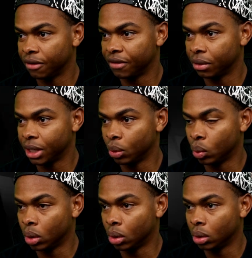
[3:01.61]
I found a
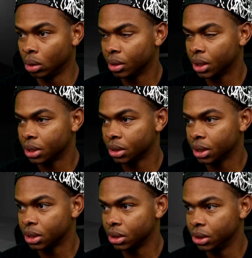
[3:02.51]
wall. Okay, so
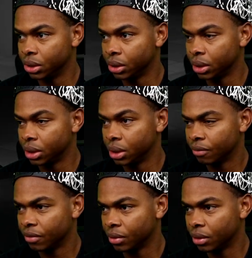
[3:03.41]
that's good.
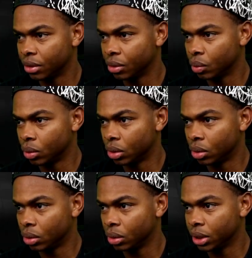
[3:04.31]
Found another
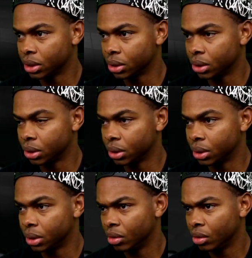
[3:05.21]
wall. That's
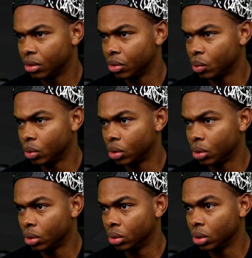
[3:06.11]
good. Another
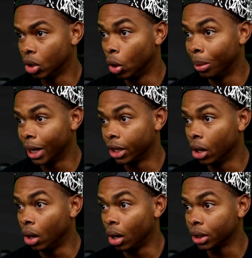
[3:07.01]
wall. Oh my
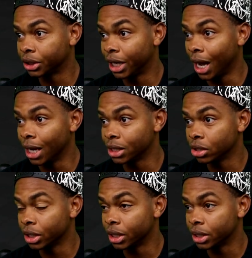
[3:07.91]
gosh, guys,
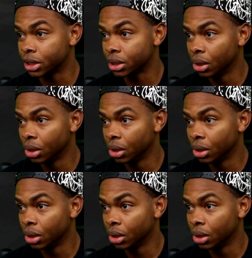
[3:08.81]
look at this.